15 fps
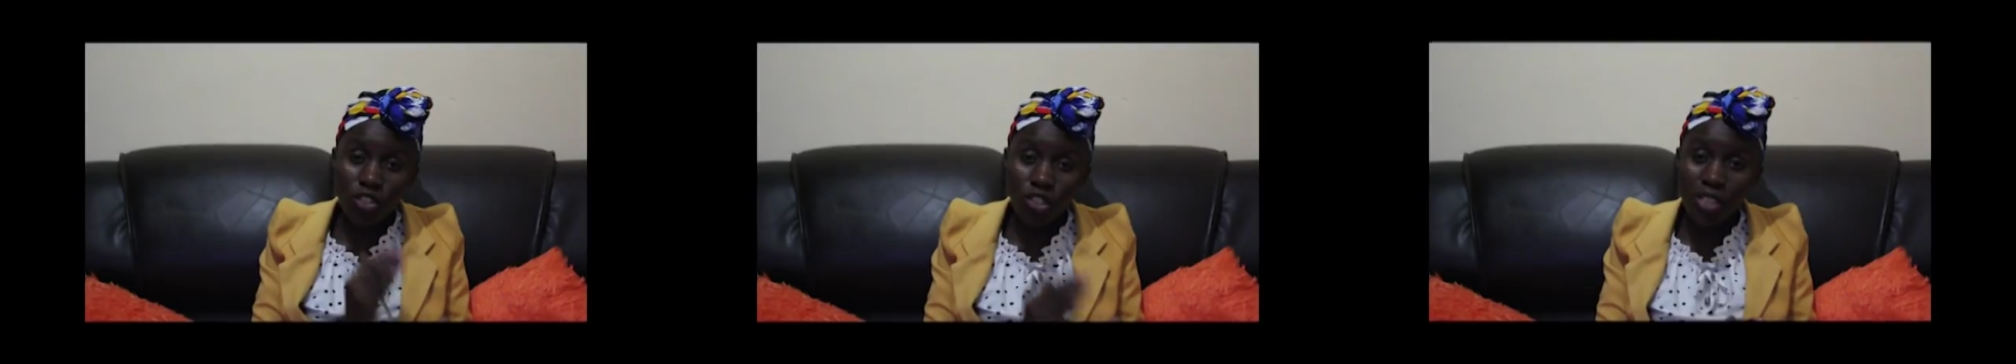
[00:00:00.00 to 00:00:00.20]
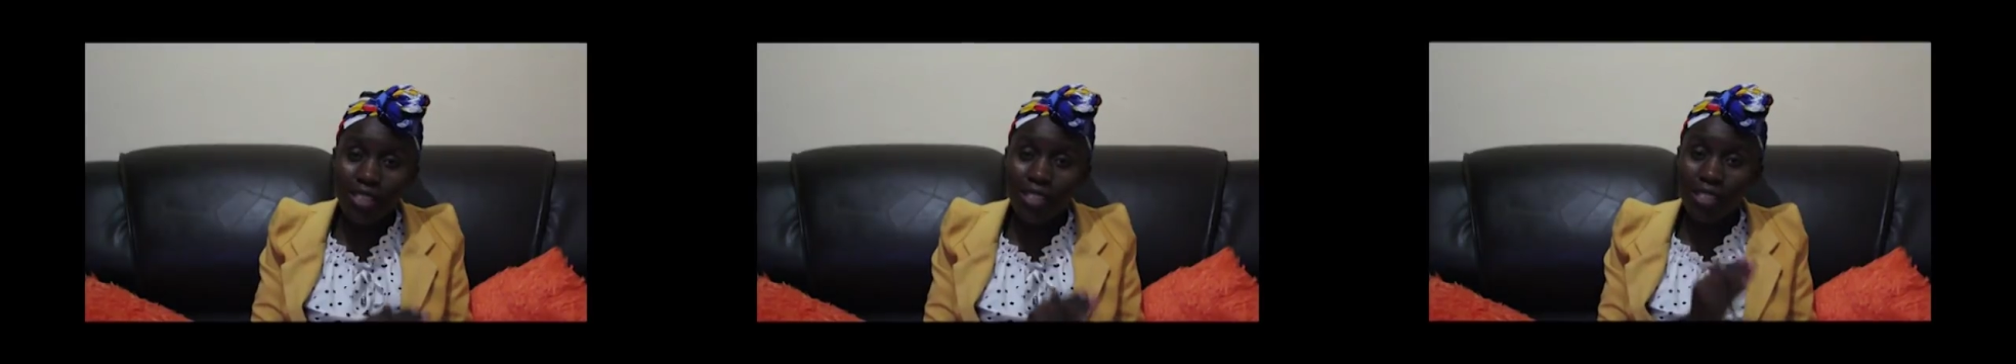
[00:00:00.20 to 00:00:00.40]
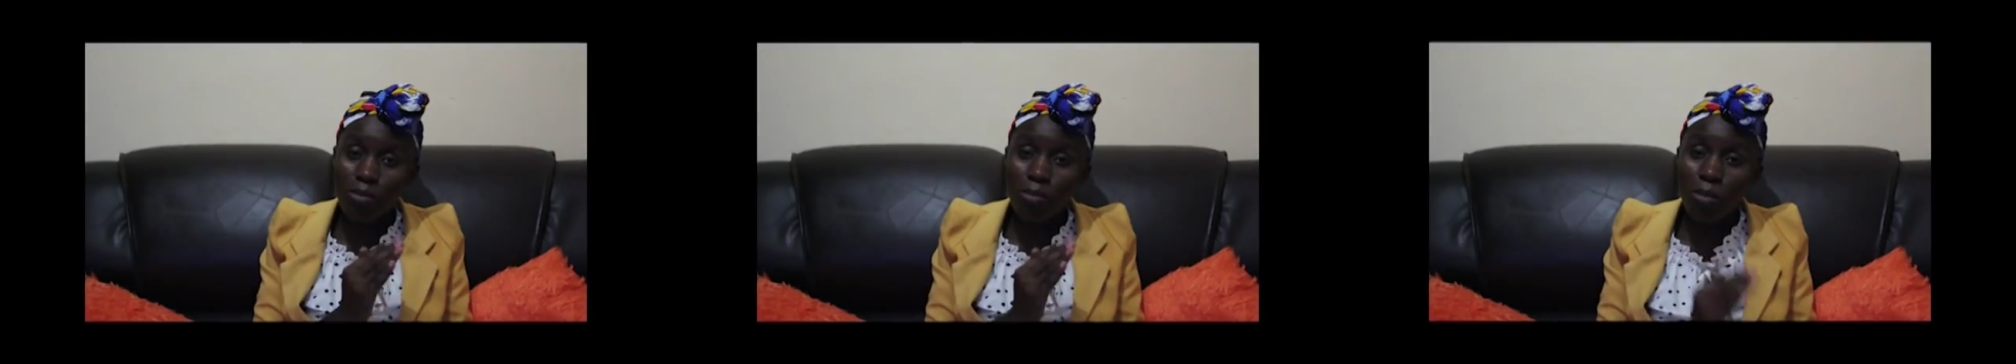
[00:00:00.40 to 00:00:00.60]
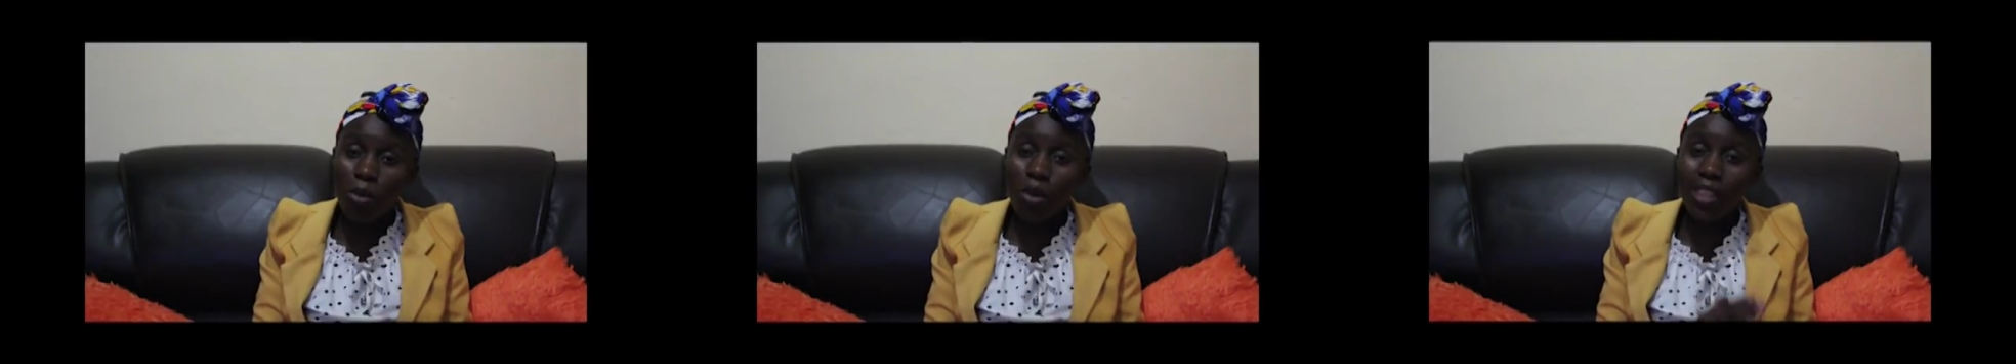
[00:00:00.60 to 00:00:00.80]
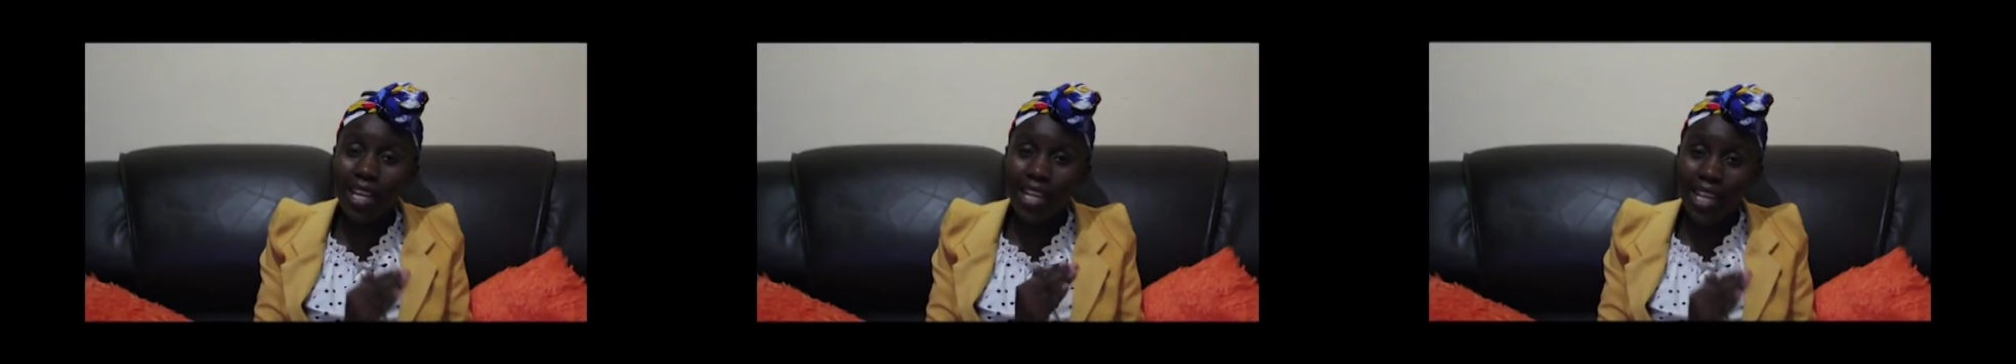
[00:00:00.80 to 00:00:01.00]
Jesus
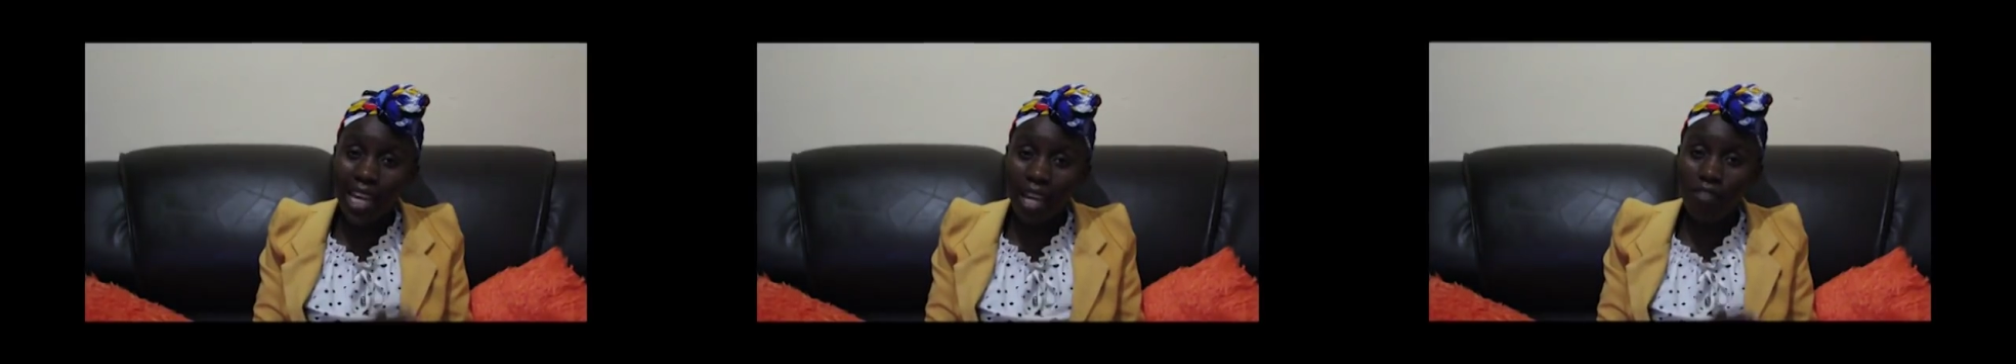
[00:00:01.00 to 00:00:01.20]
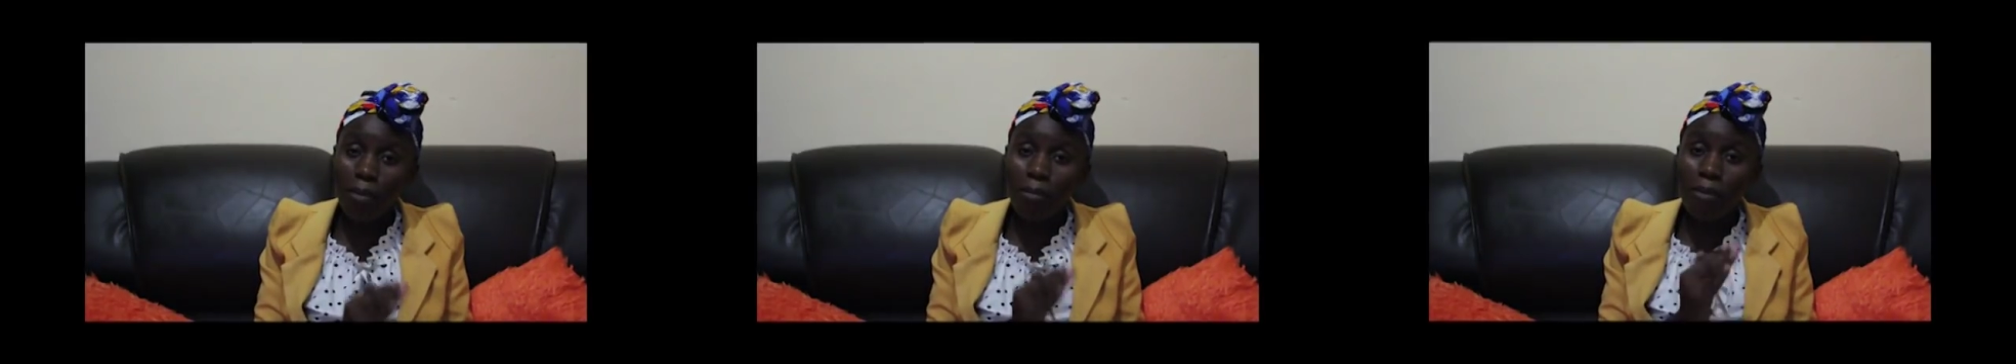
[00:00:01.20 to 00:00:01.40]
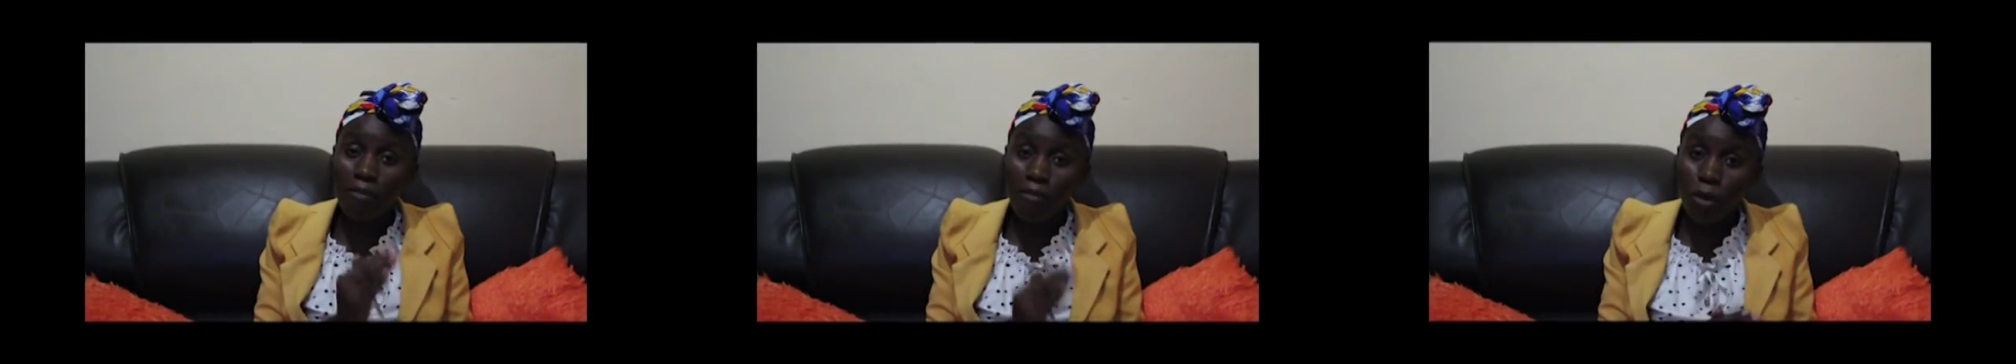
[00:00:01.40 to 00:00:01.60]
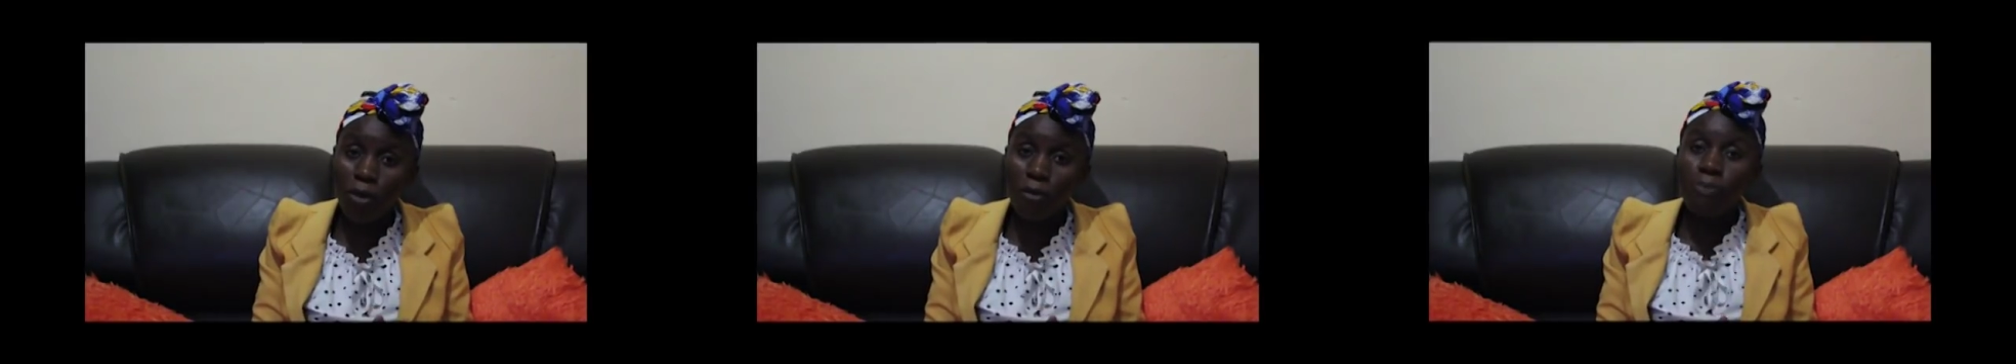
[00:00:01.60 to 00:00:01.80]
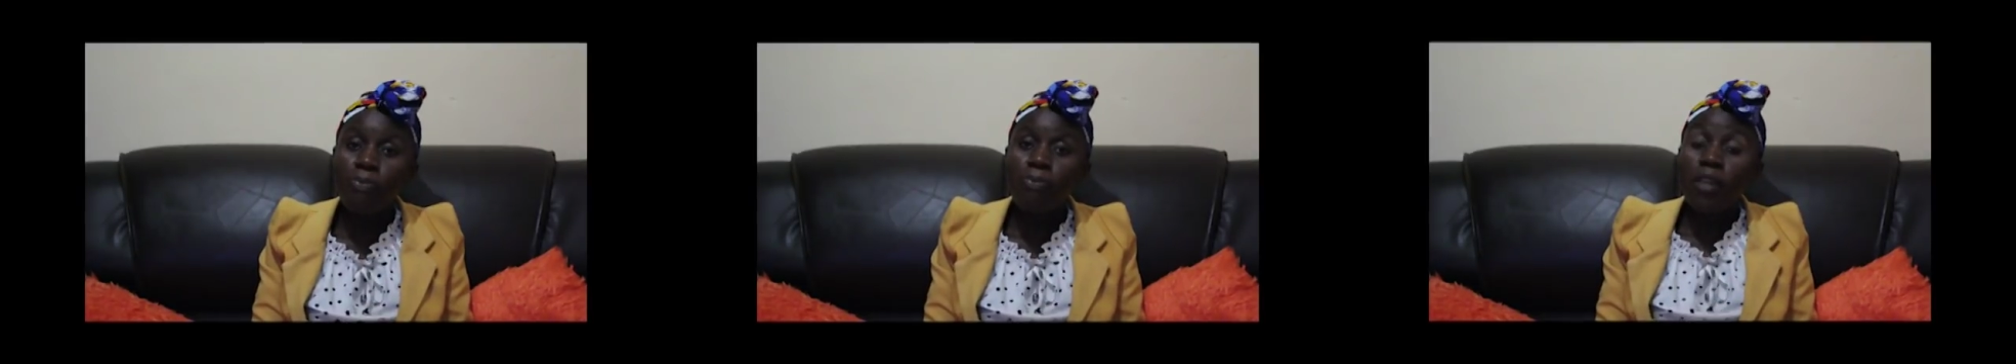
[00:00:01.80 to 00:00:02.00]
more than ever
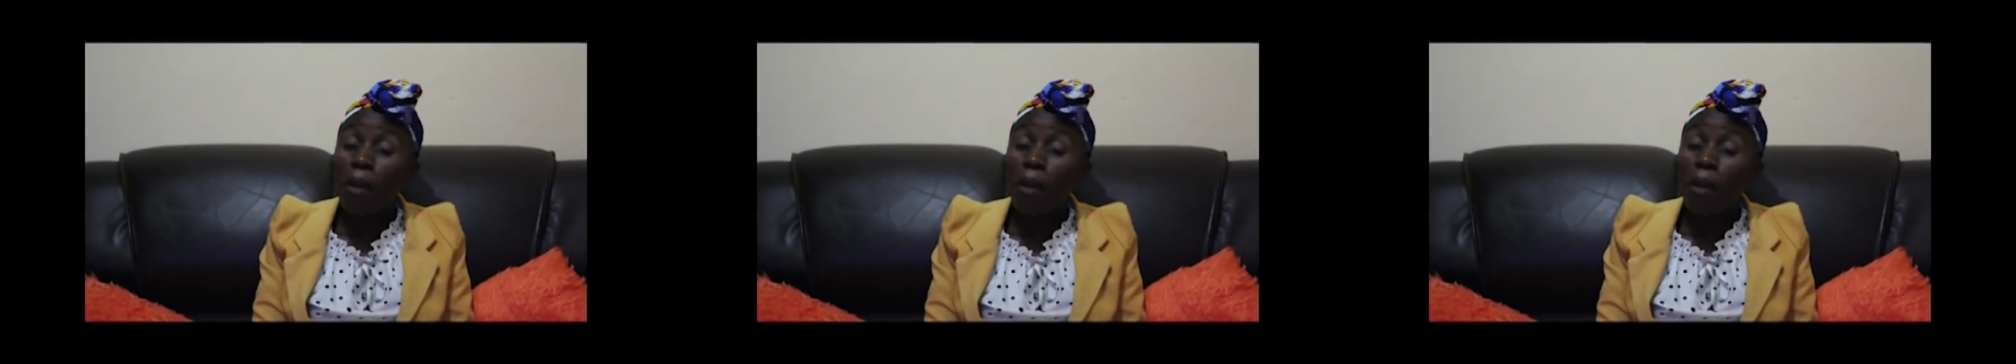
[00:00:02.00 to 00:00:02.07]
before,